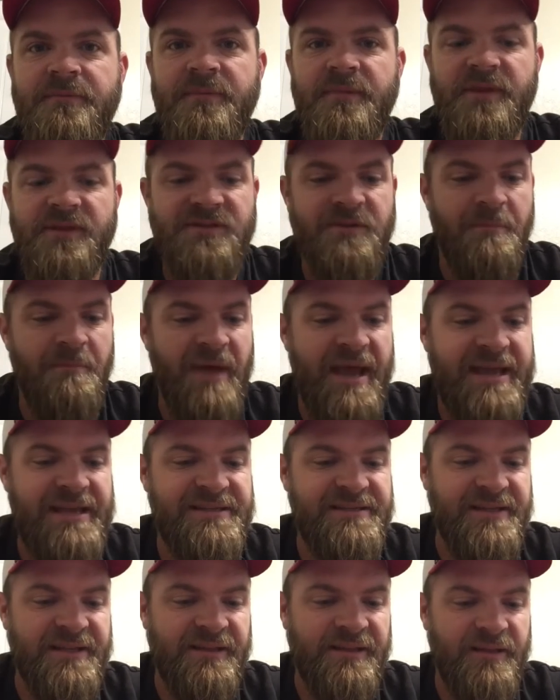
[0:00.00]
It's
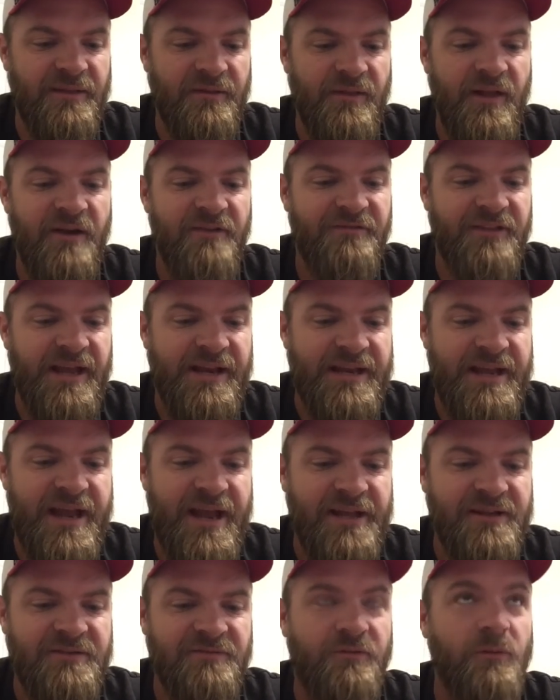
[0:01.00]
amazing the love that he
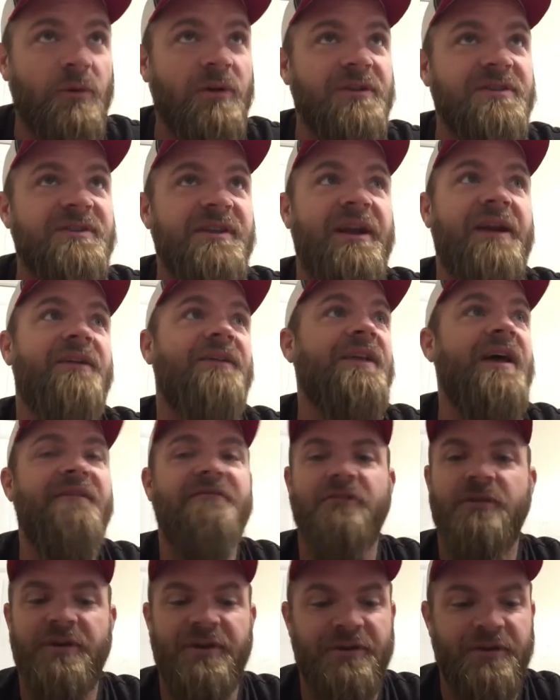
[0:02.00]
has for us that I'll never
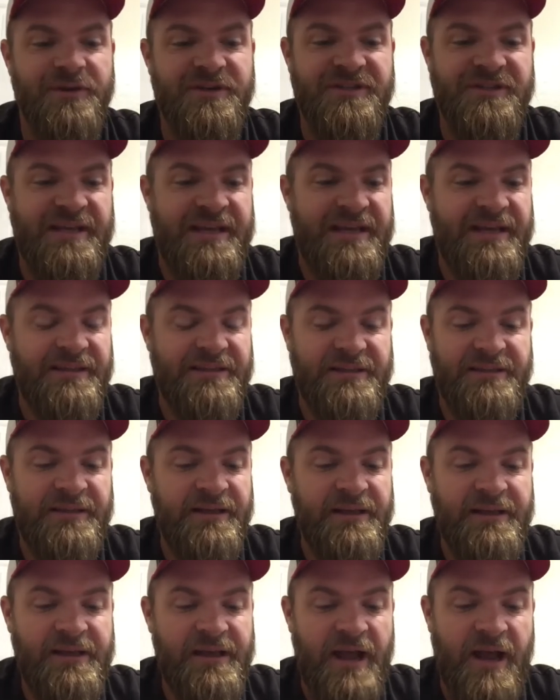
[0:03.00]
understand. And
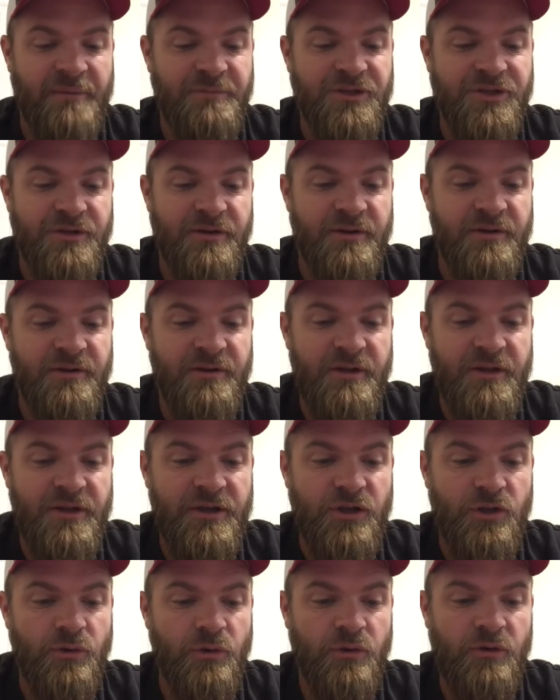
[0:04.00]
I'm sure
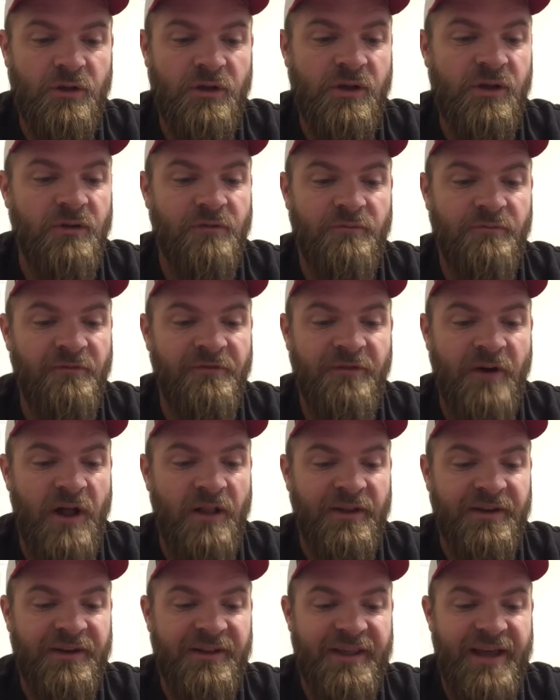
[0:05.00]
you could fall
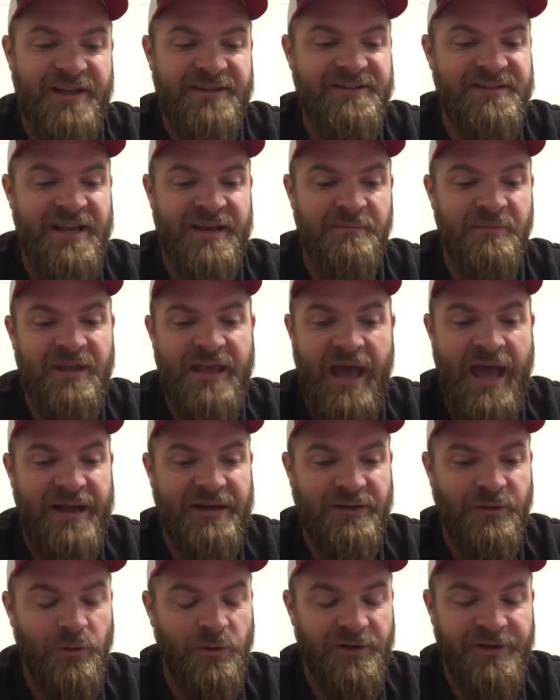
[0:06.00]
into that same
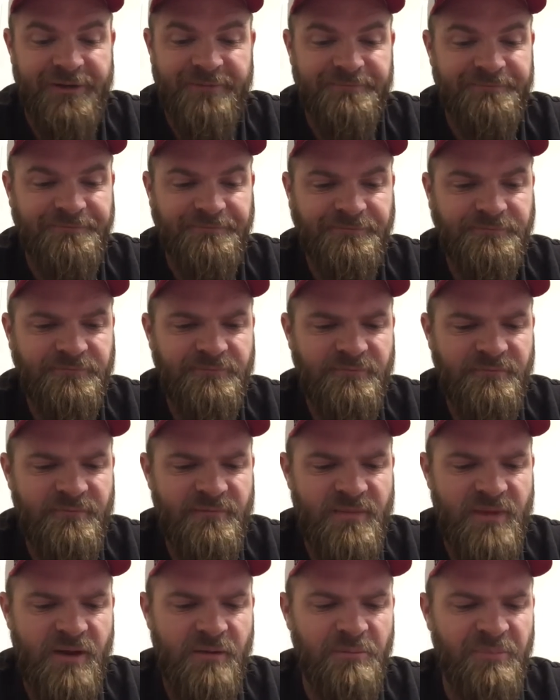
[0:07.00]
category.
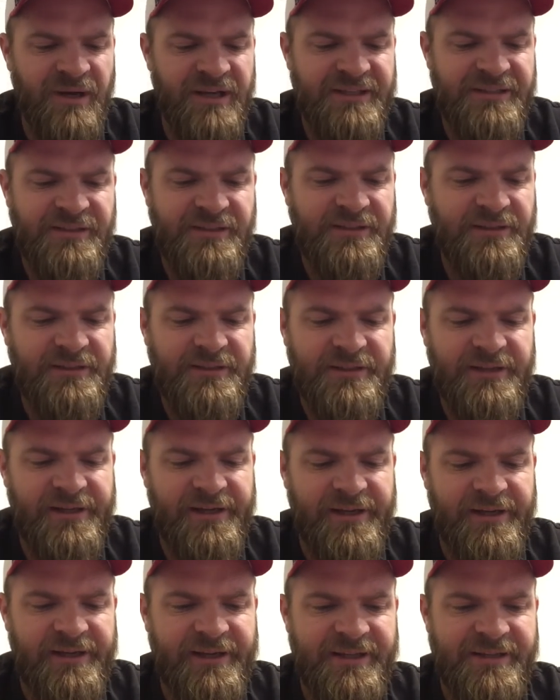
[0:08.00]
But uh,
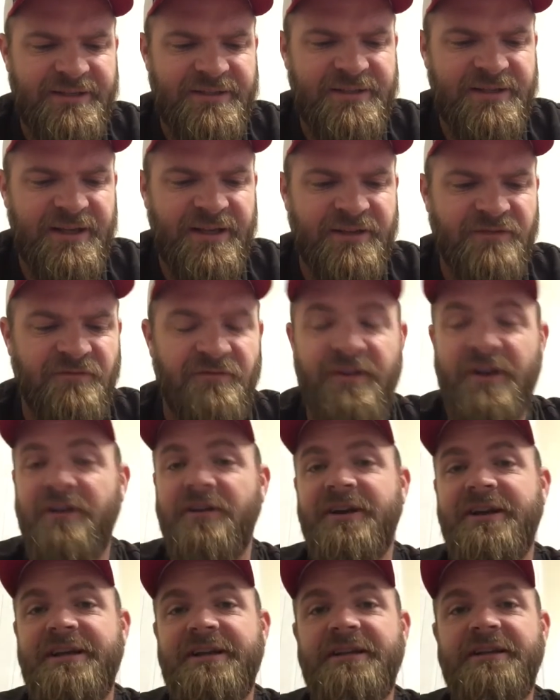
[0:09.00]
it's, it's
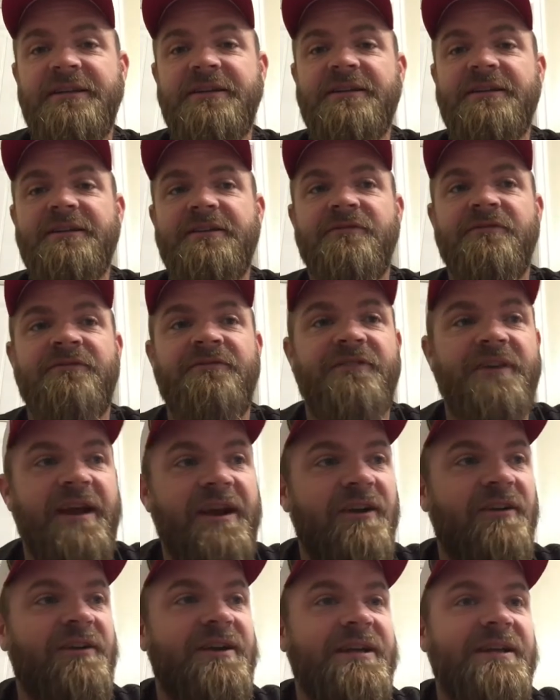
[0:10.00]
very,
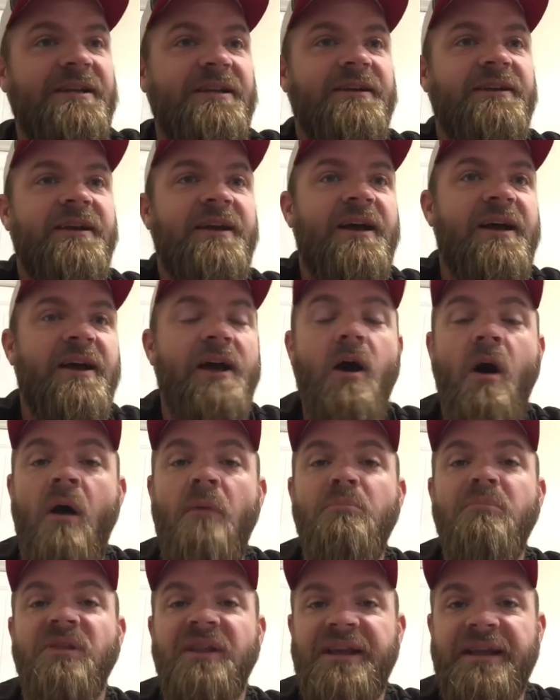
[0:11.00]
very uh,
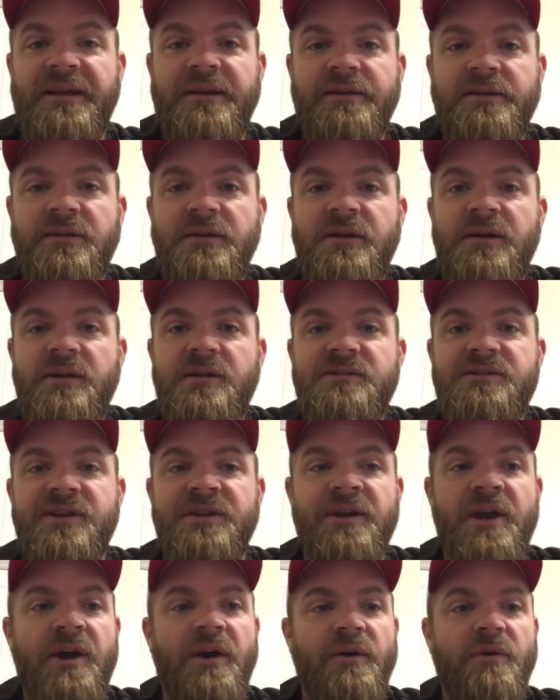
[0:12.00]
humbling to
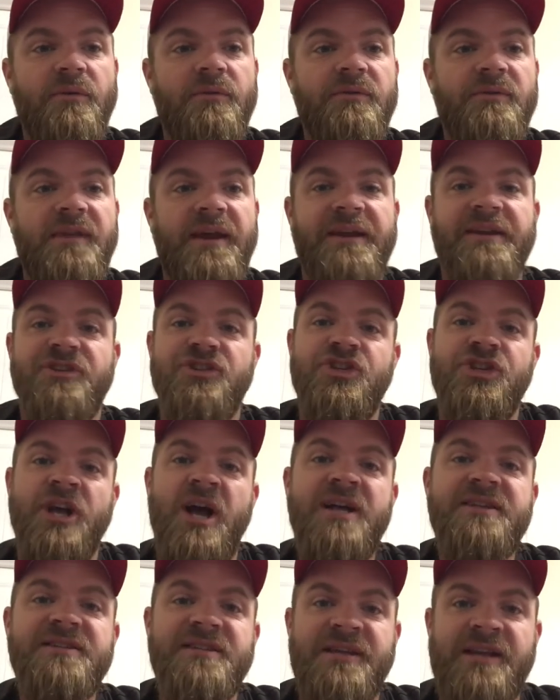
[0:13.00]
know that a
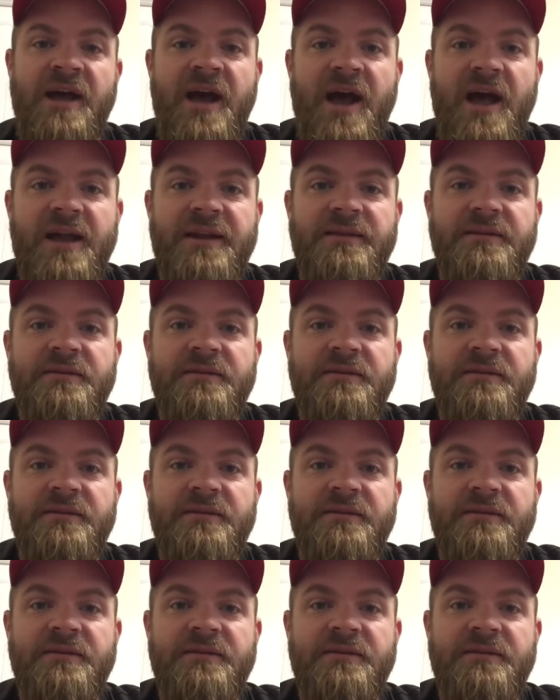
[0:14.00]
just God